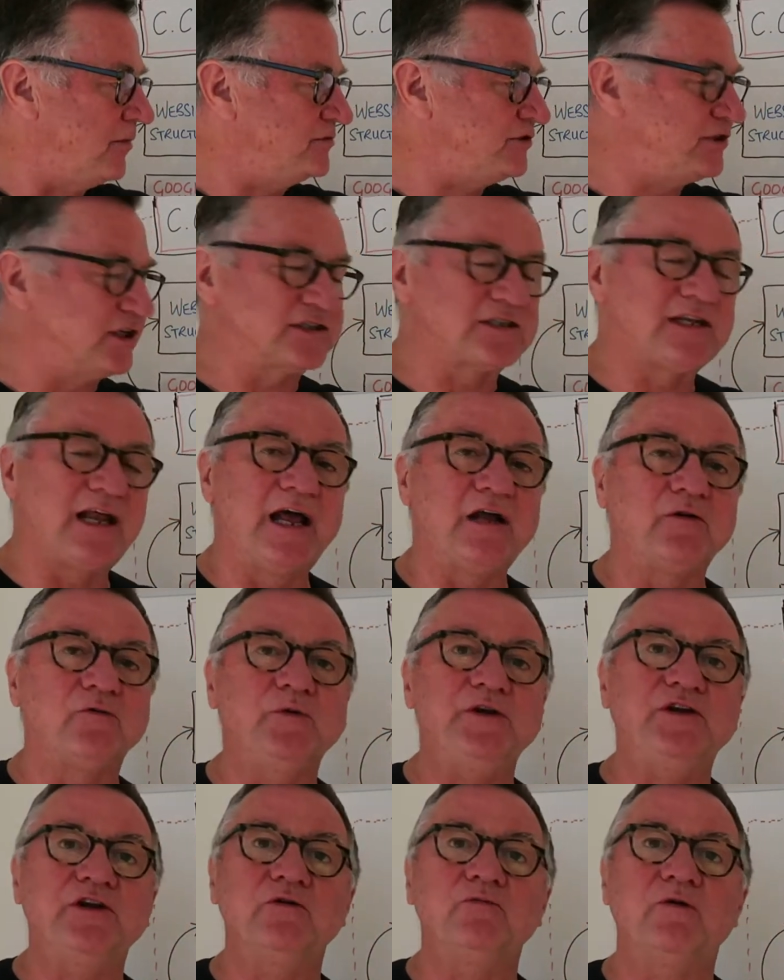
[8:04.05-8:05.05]
Just like
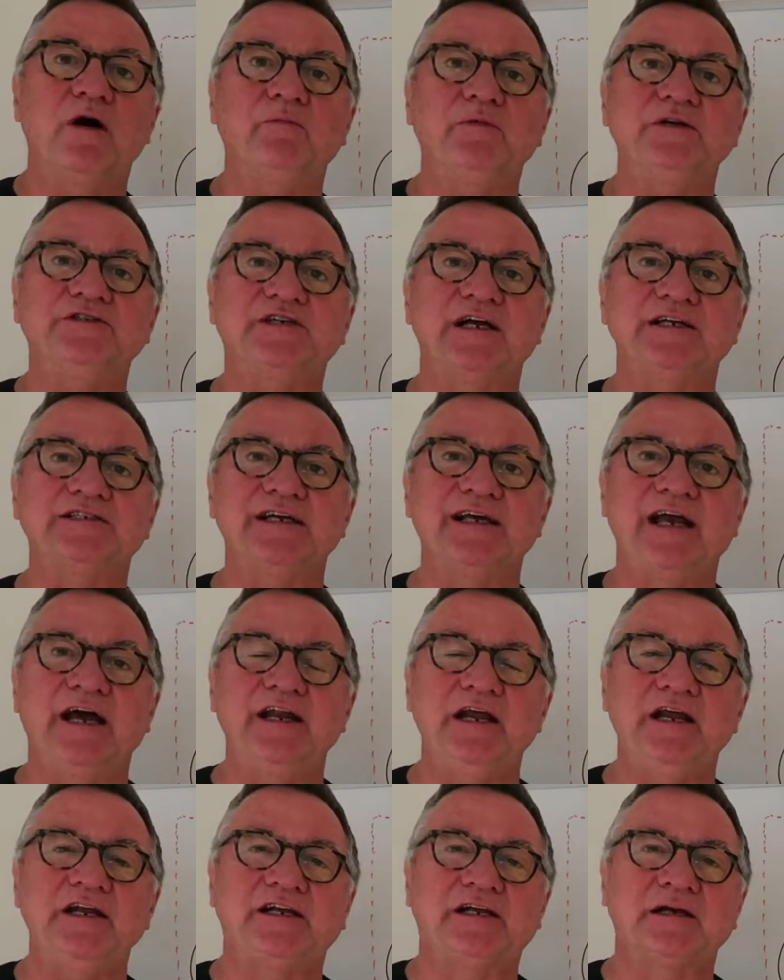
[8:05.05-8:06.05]
we do when we're setting
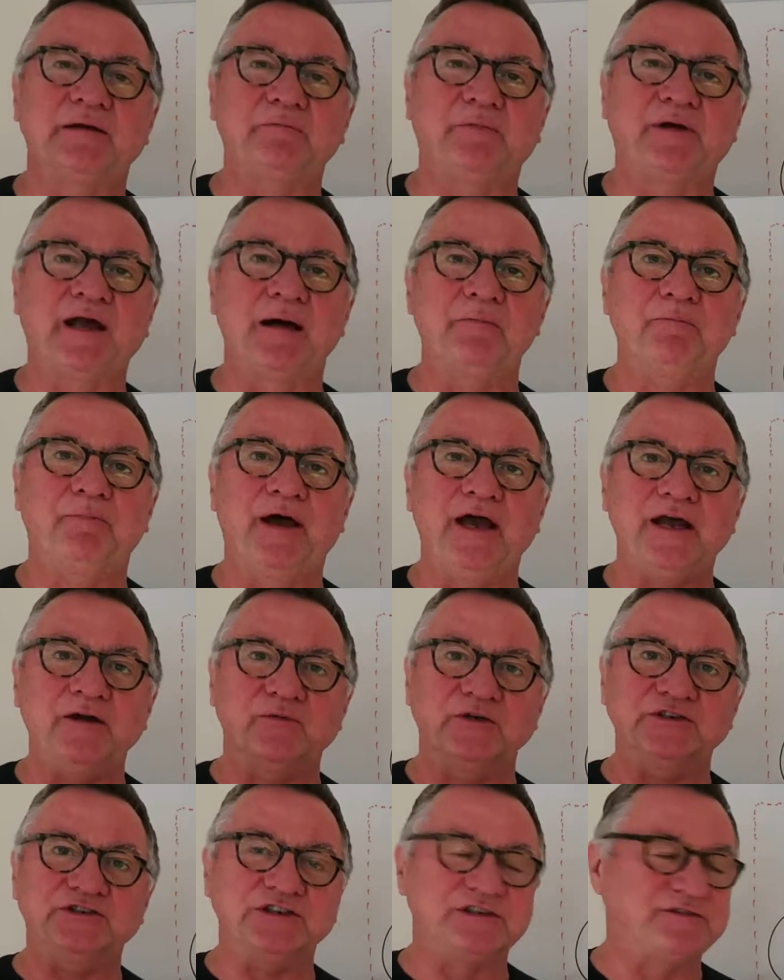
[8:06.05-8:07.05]
any
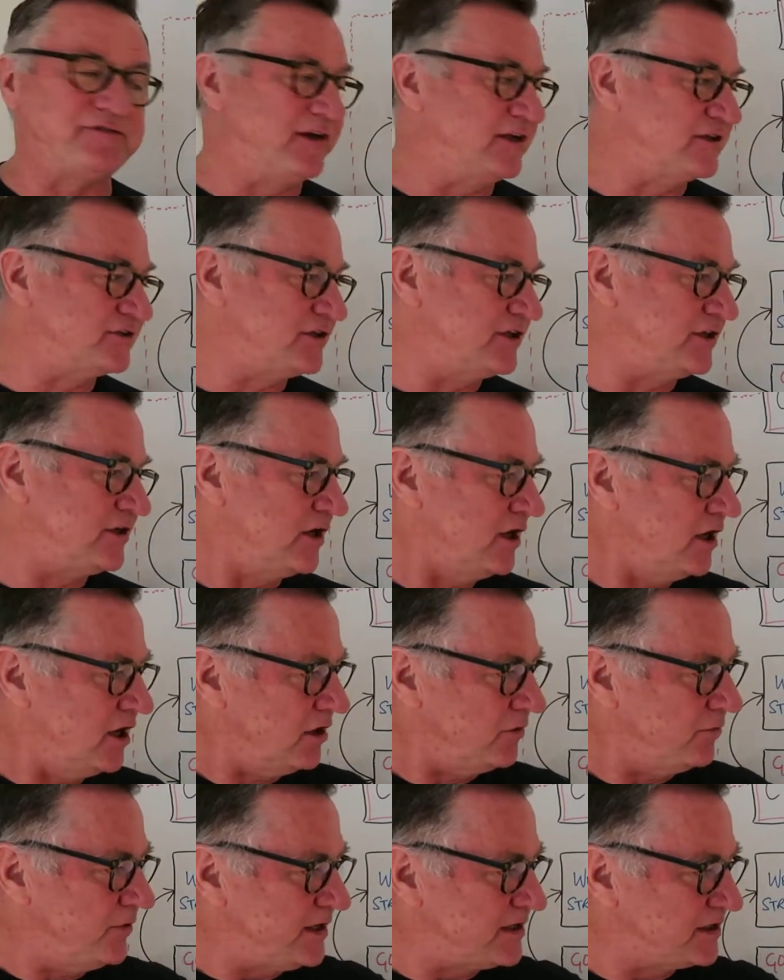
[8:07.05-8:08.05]
campaign which is filtered,
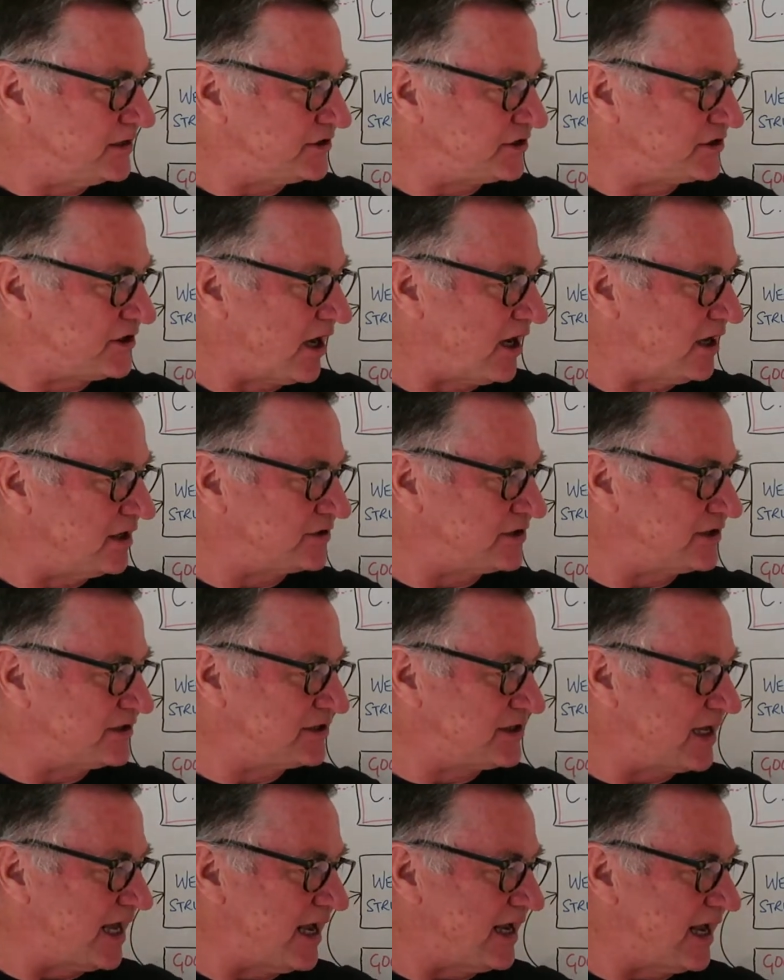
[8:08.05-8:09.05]
we can start to
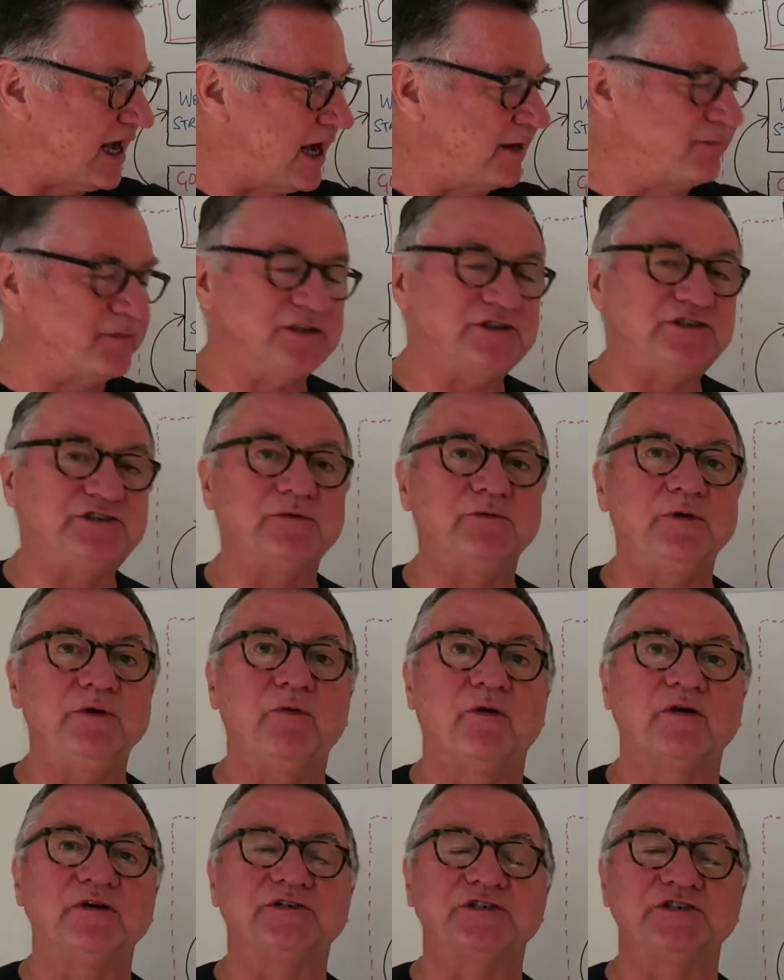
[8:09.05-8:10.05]
say how much do we
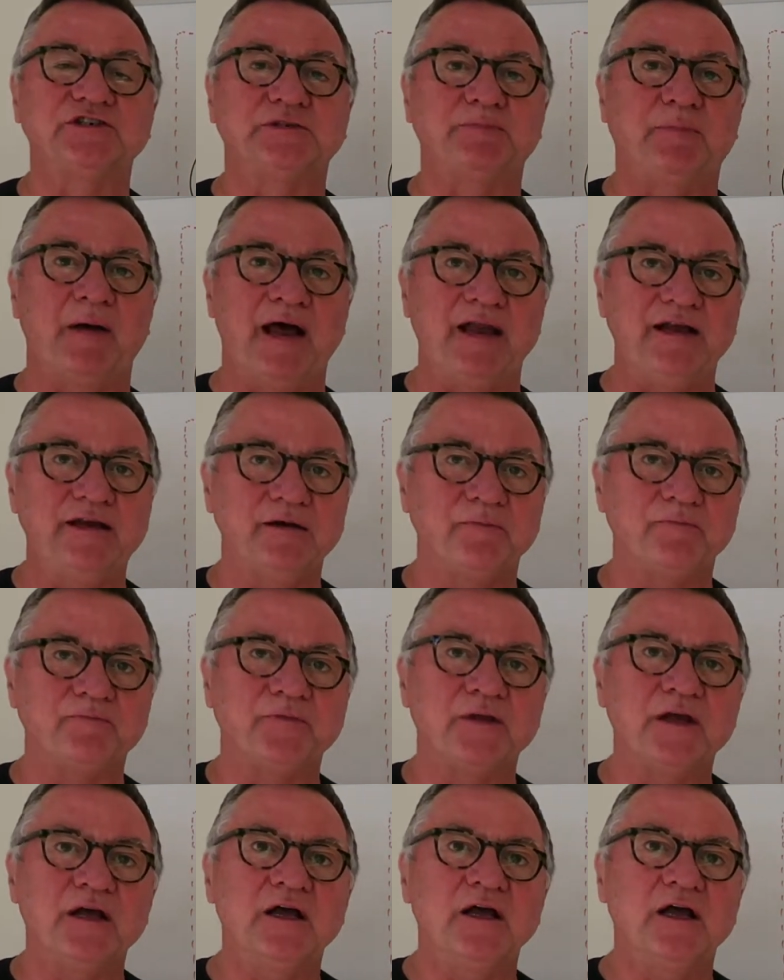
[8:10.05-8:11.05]
want to spend,
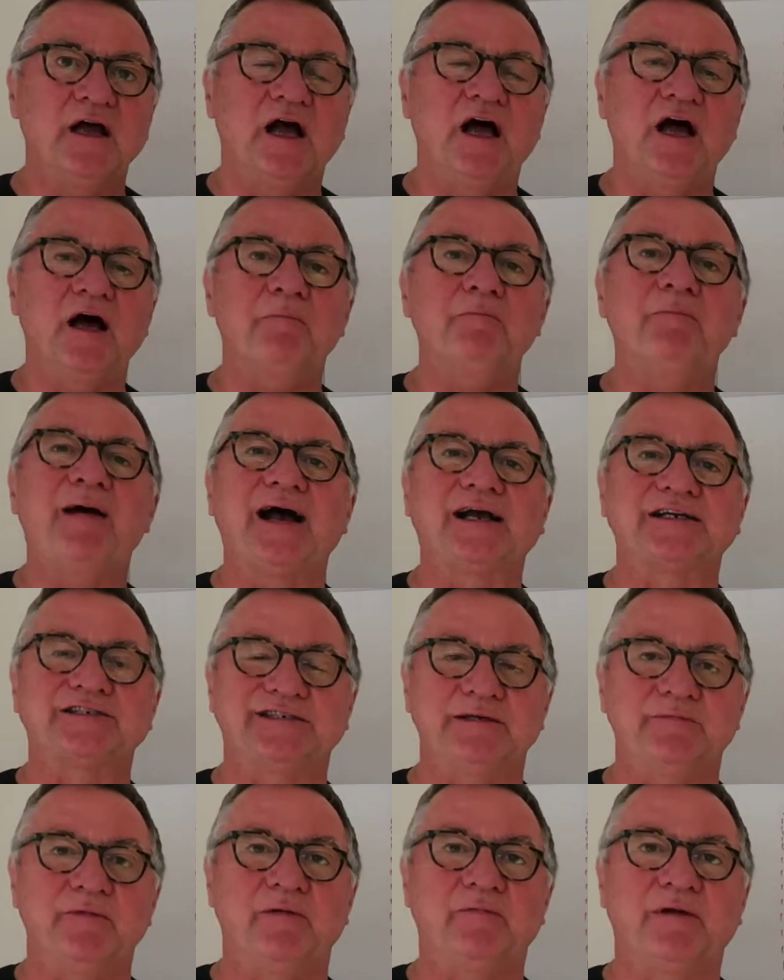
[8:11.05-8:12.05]

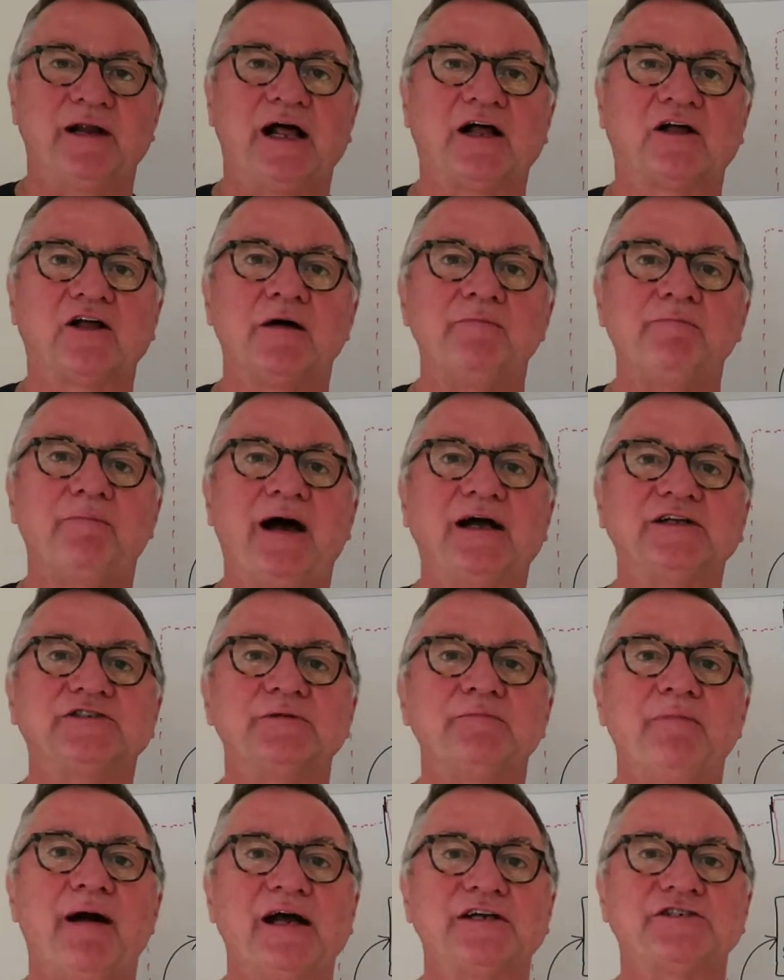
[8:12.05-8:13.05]
maximum, and I'll come back
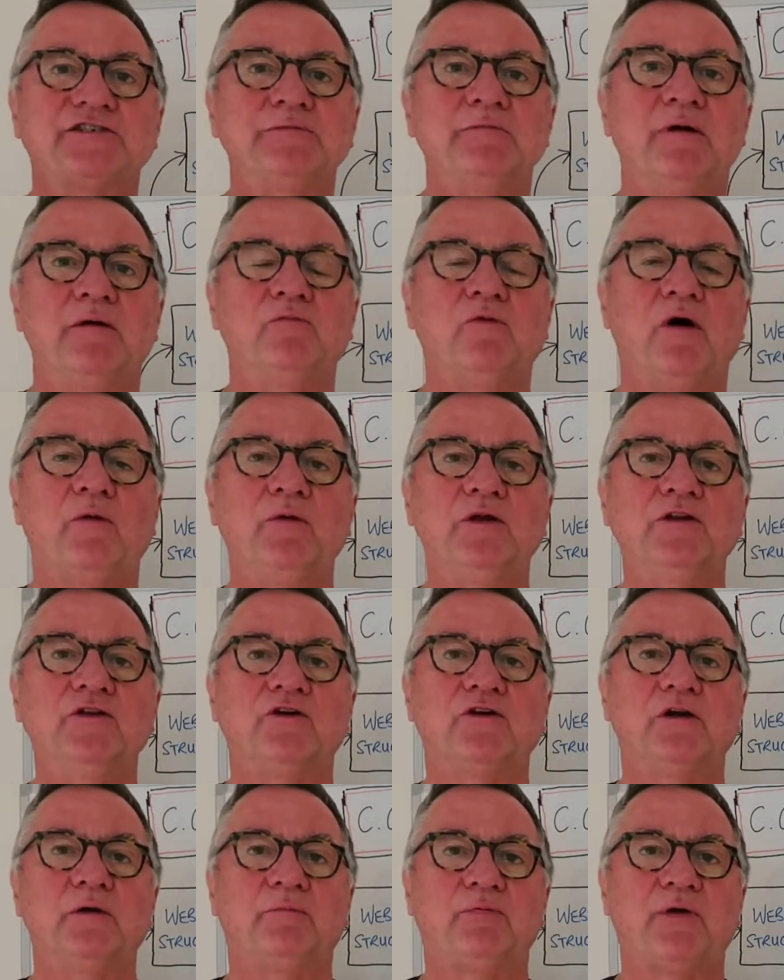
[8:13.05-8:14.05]
to maximum when we
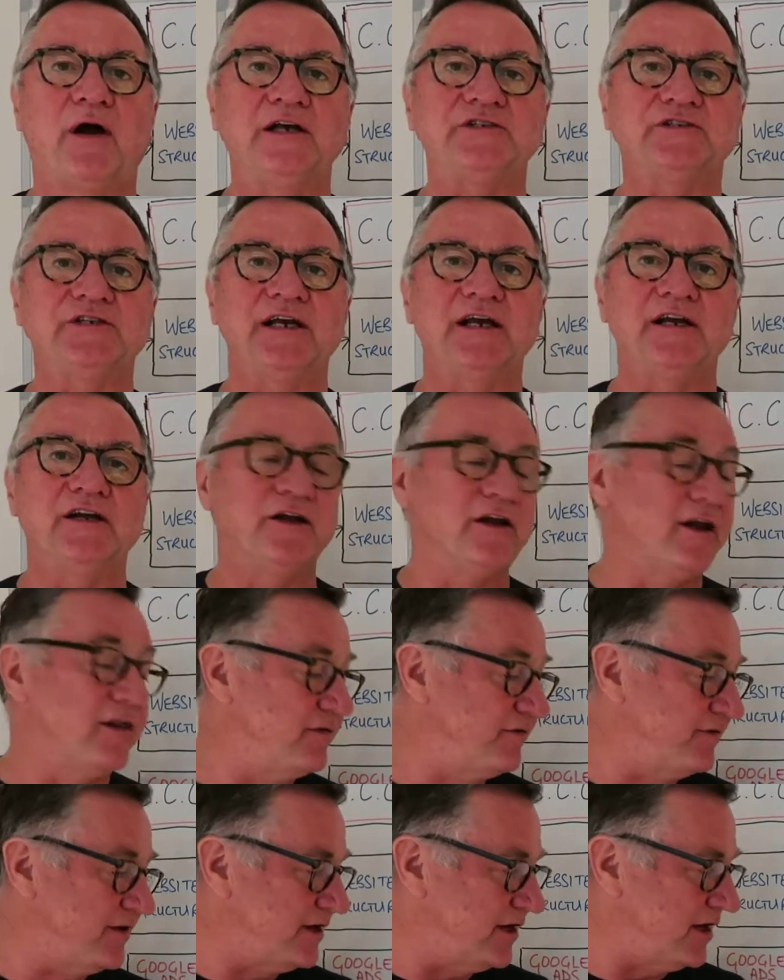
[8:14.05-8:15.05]
look at pricing in
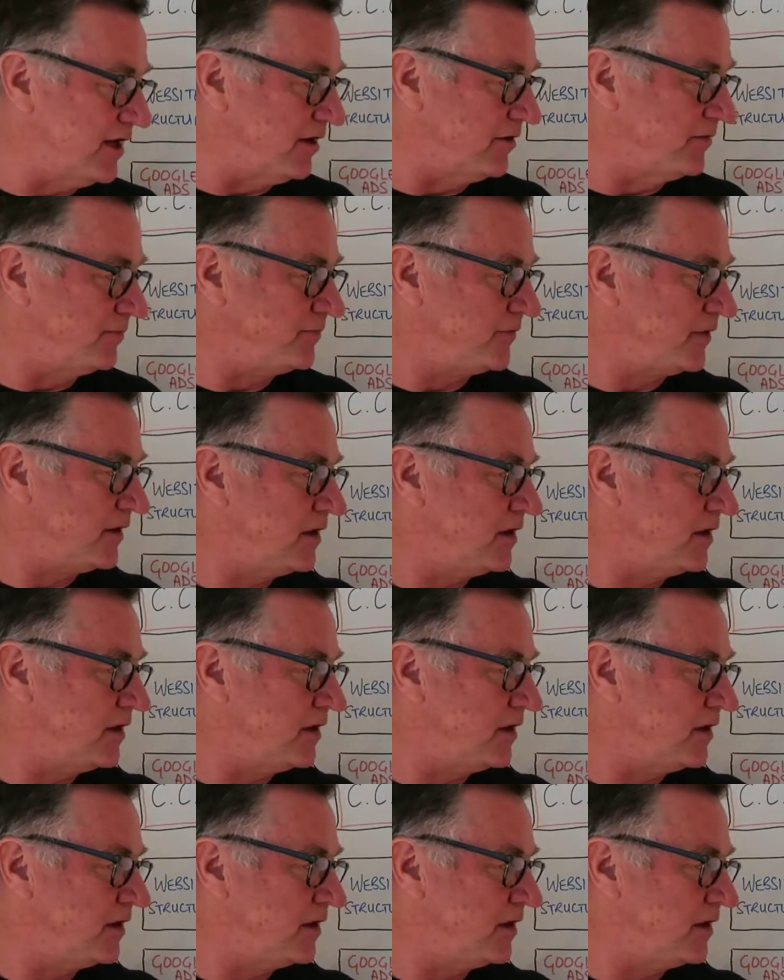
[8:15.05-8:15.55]
another video.